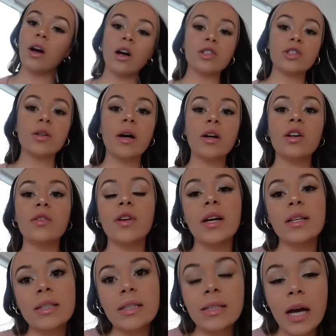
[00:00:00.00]
Also, I don't know if you
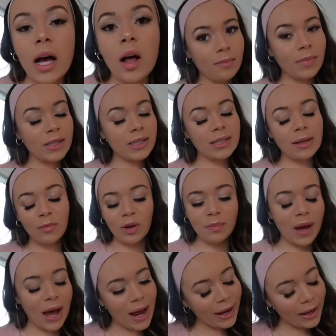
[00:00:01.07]
guys can tell, but someone
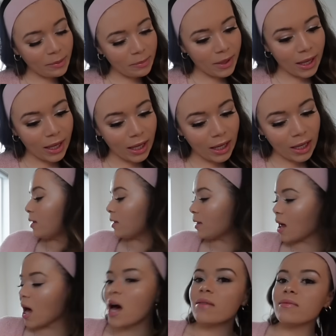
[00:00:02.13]
behind me
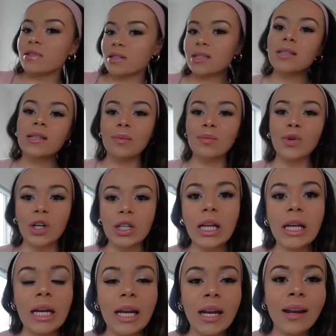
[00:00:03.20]
loves
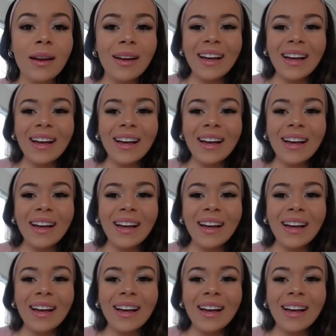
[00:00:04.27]
Brooklinen.